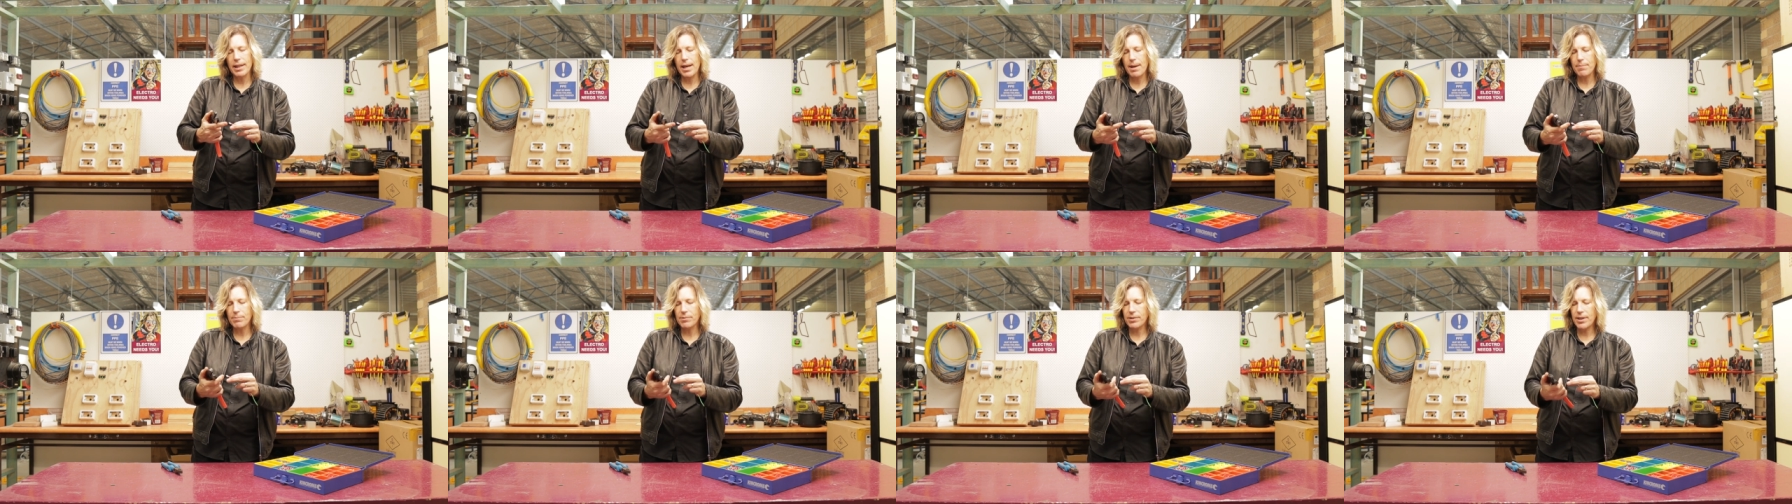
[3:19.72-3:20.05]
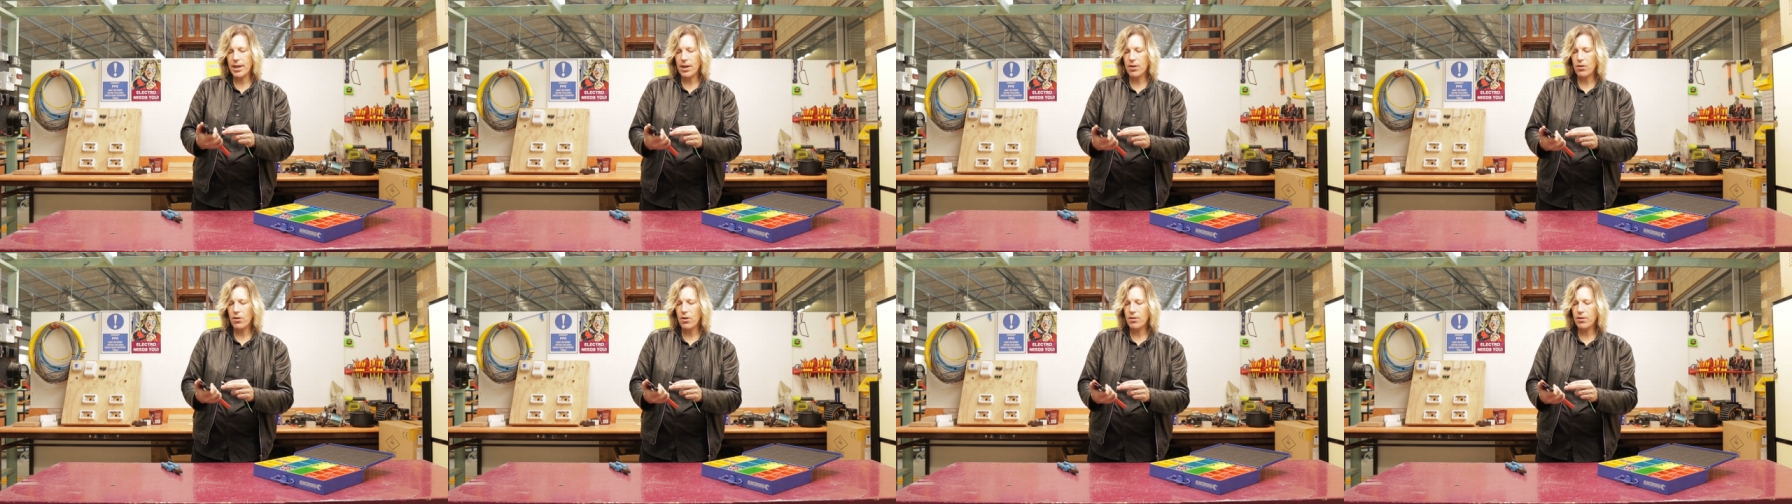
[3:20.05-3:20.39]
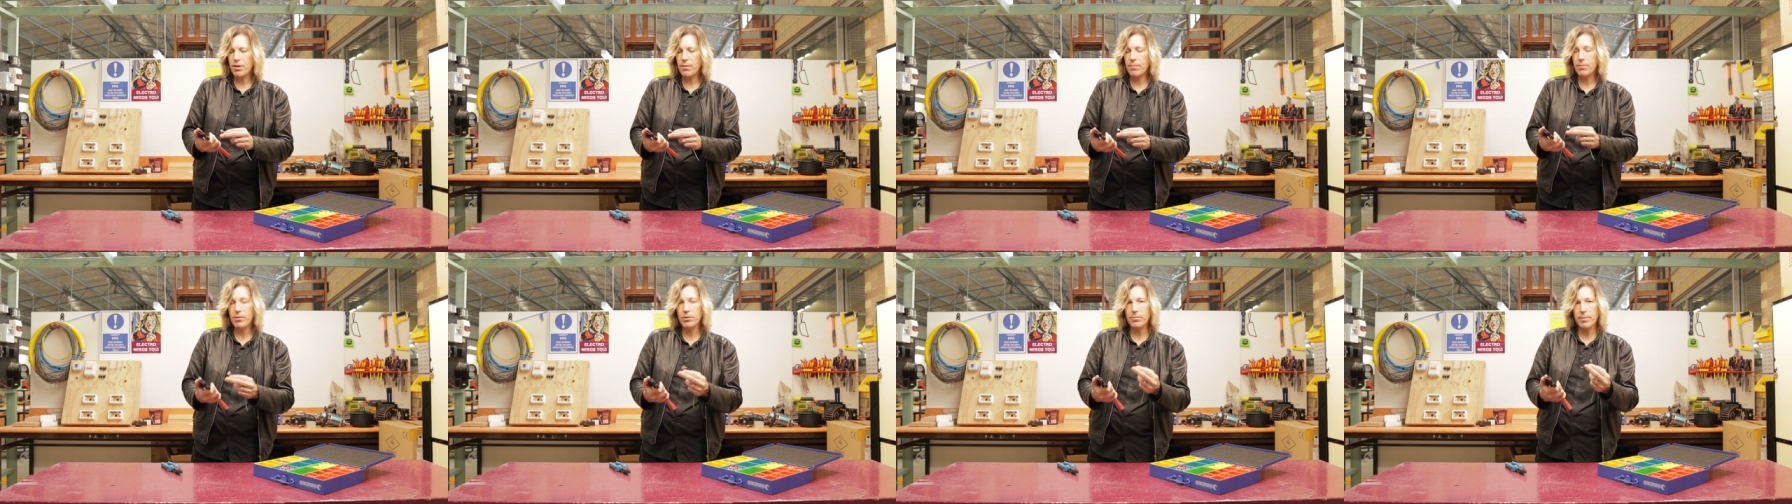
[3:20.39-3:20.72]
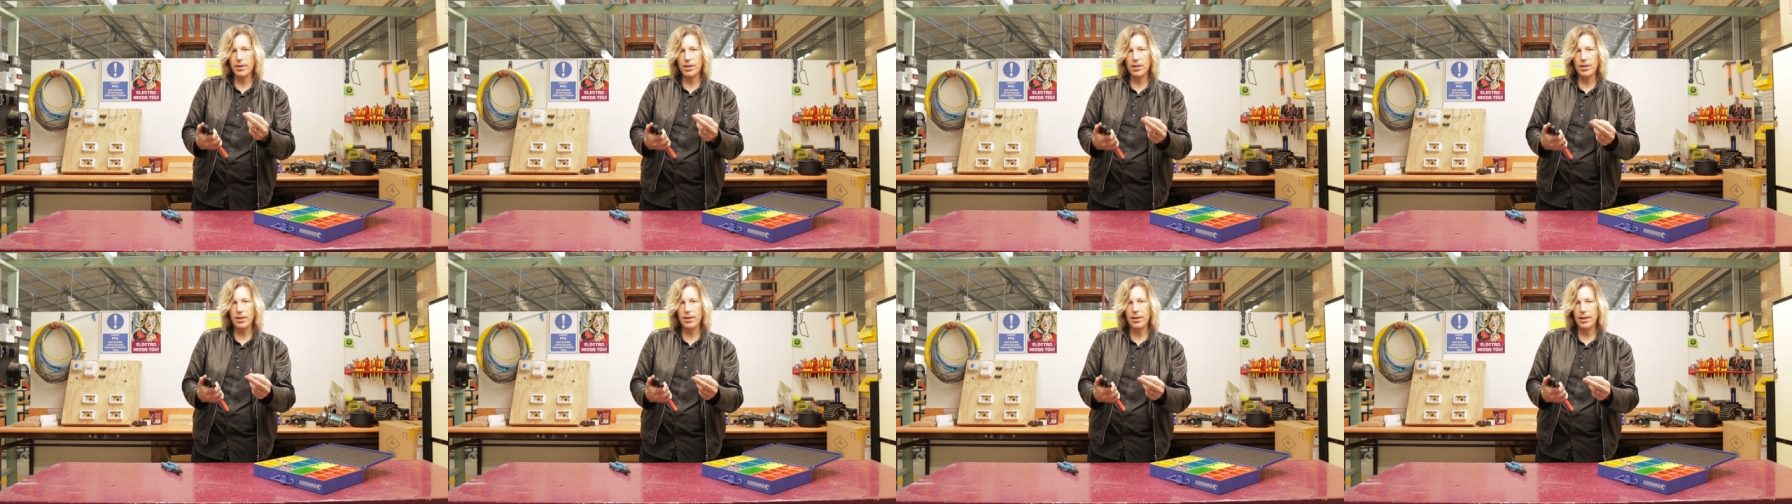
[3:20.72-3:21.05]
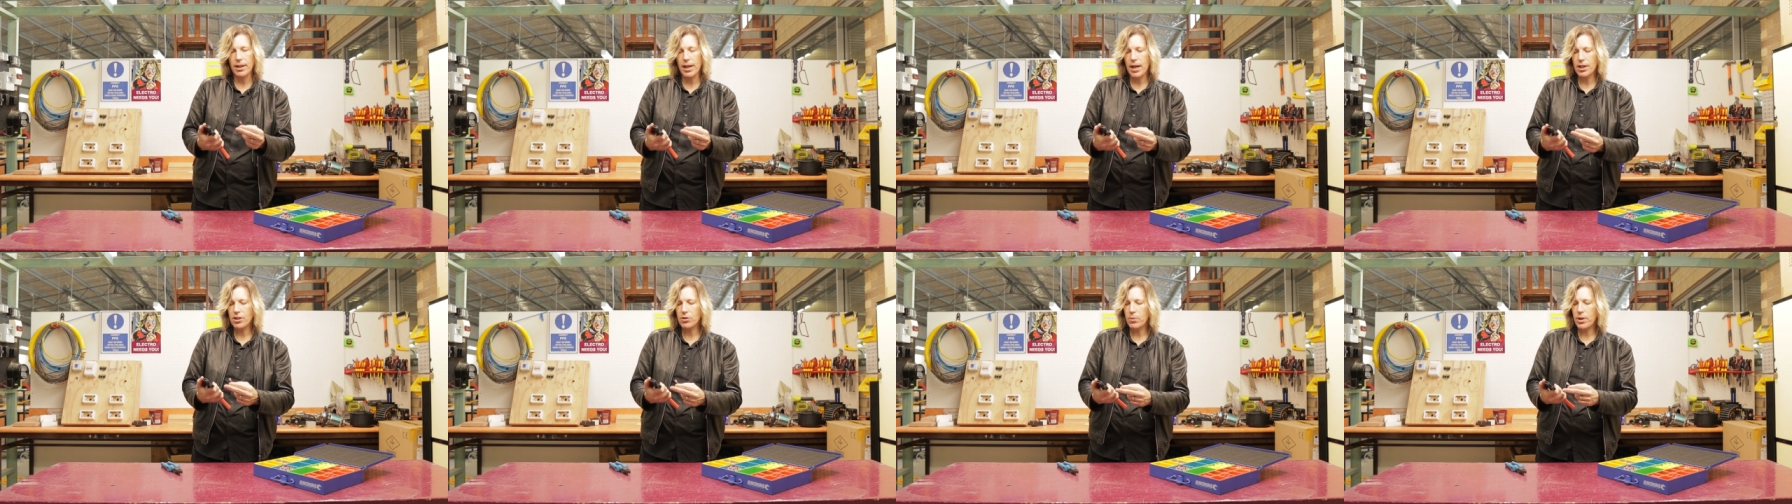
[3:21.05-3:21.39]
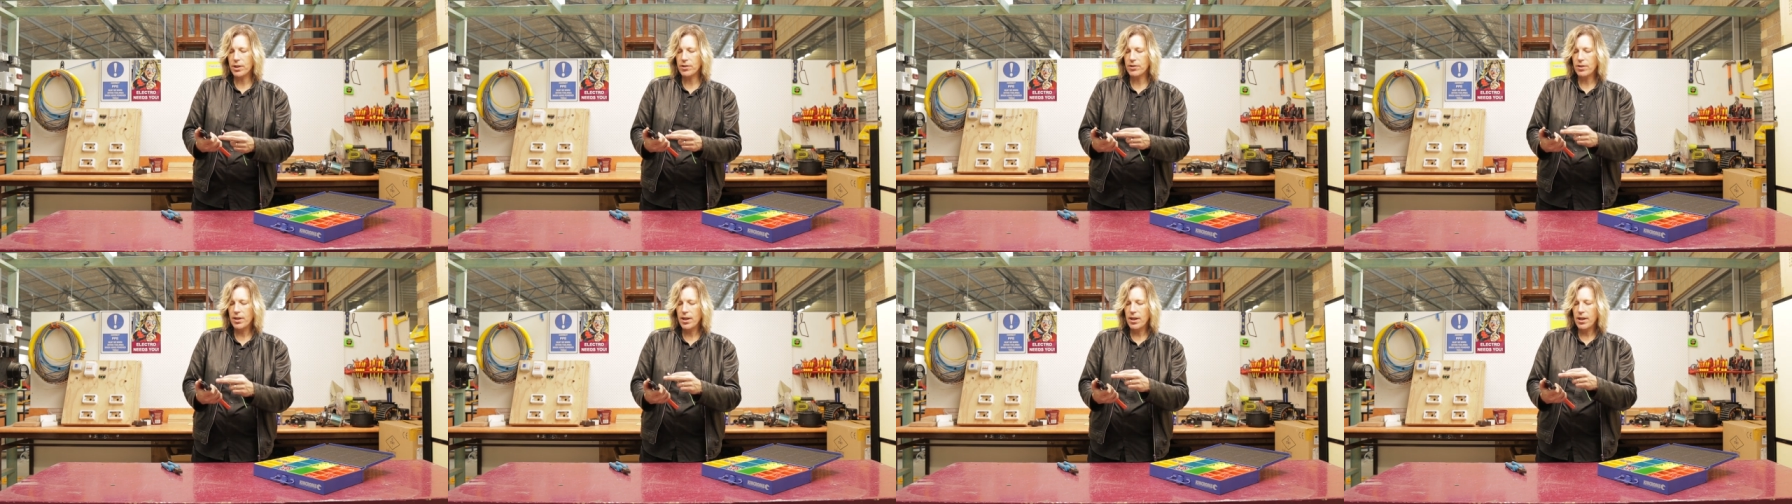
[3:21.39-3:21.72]
clamps down on them, especially the larger
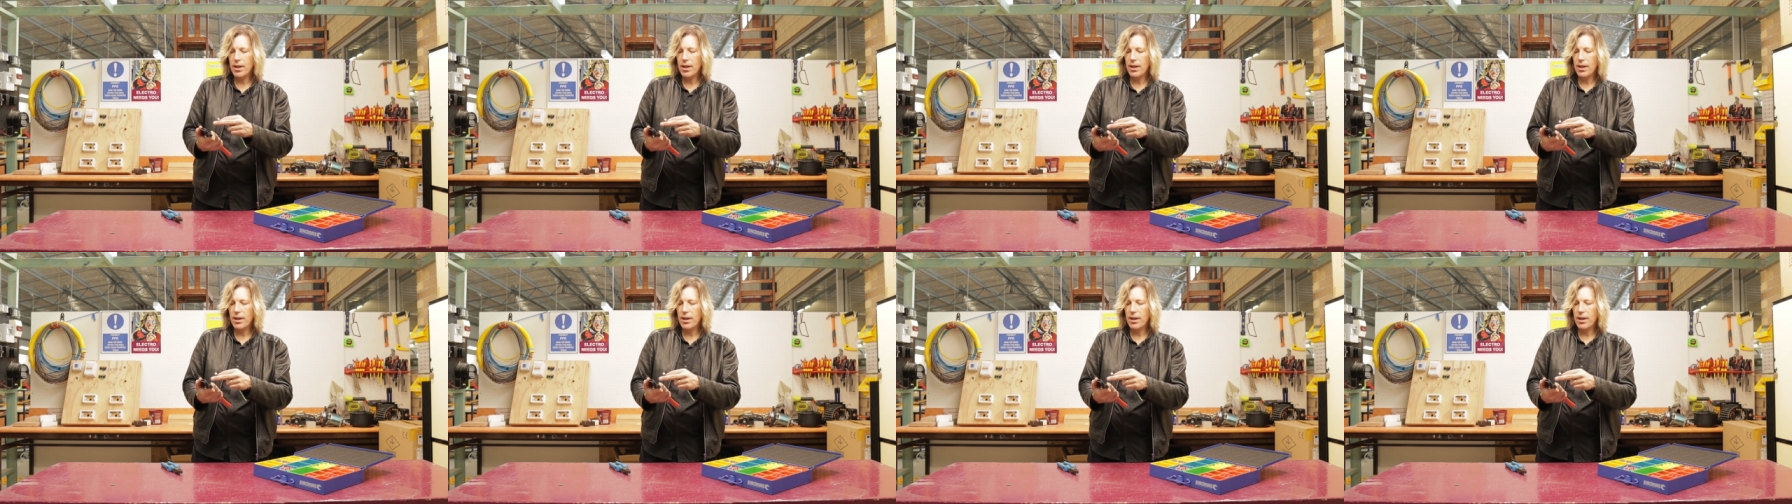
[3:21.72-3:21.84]
ones.